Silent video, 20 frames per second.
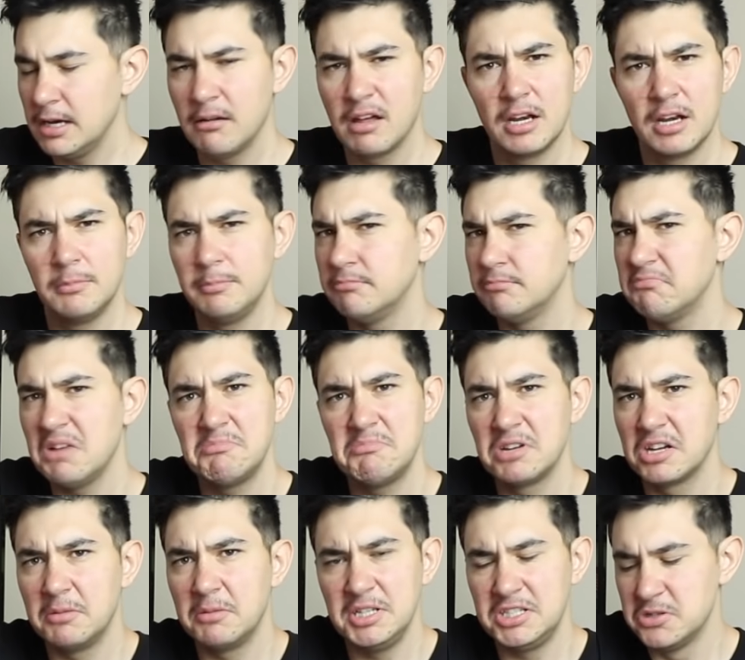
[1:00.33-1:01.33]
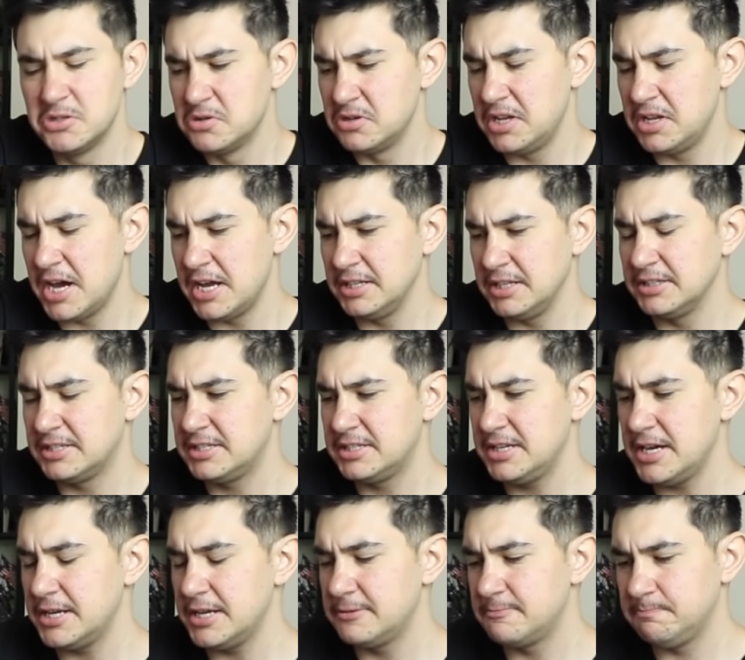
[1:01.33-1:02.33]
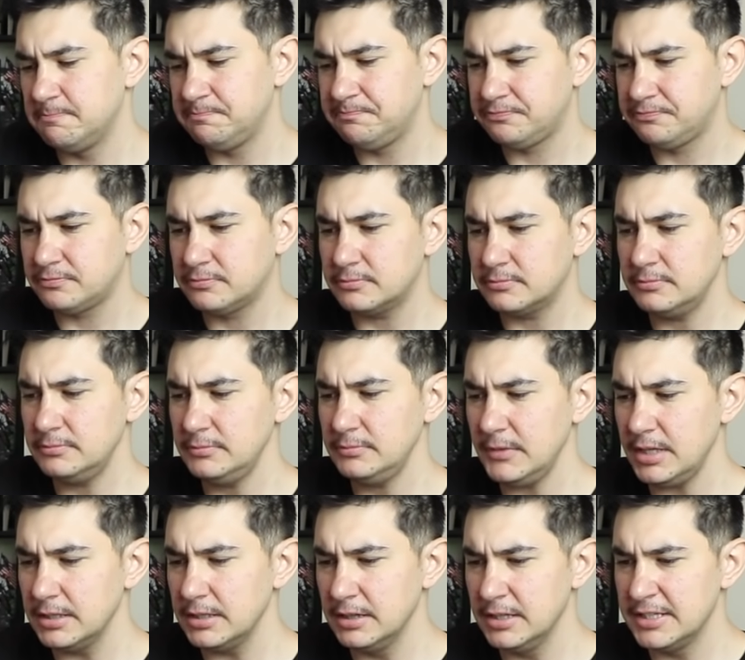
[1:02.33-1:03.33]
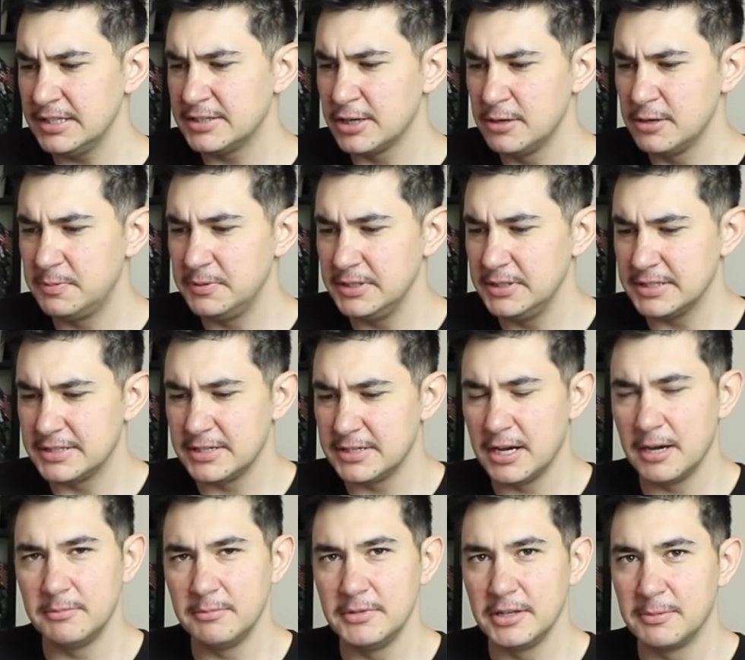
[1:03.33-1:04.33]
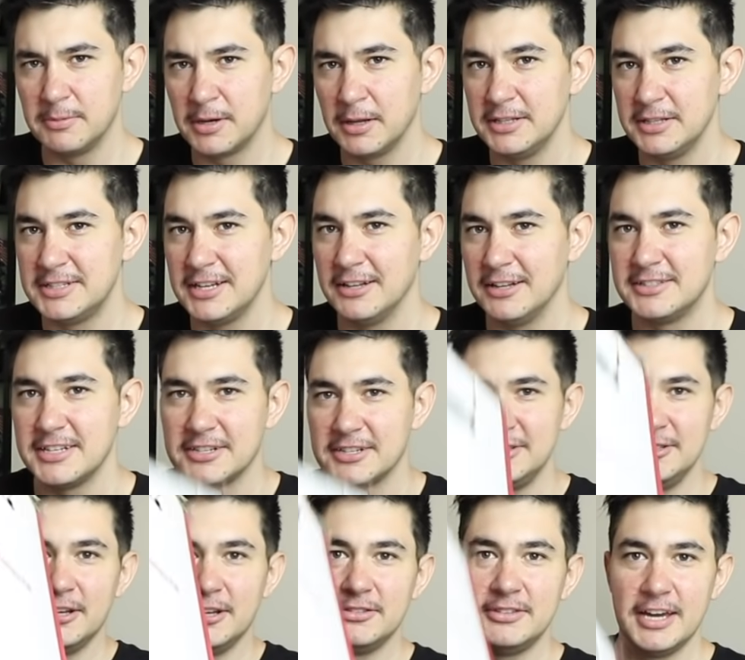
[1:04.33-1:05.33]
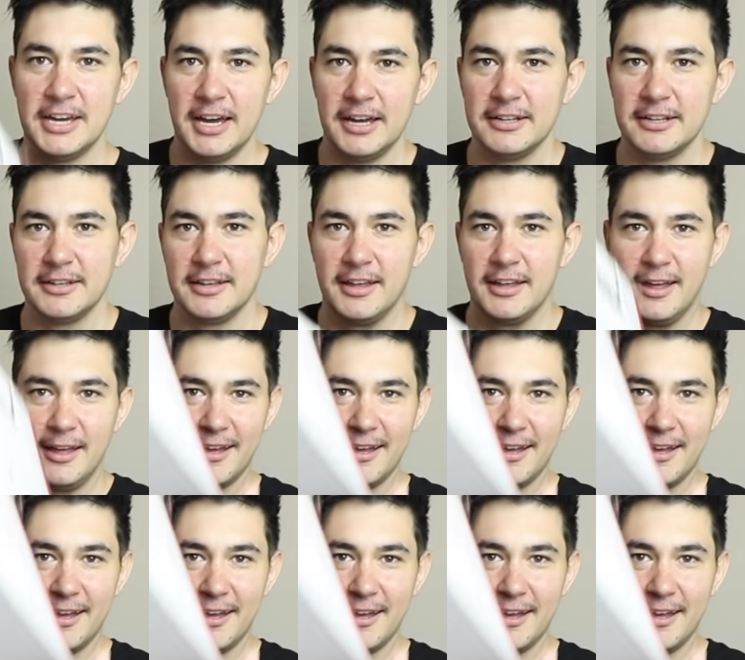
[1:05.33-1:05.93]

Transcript: I'm gonna, I'm not gonna be doing that. Instead, let's open this up. You can probably tell it's actually not that,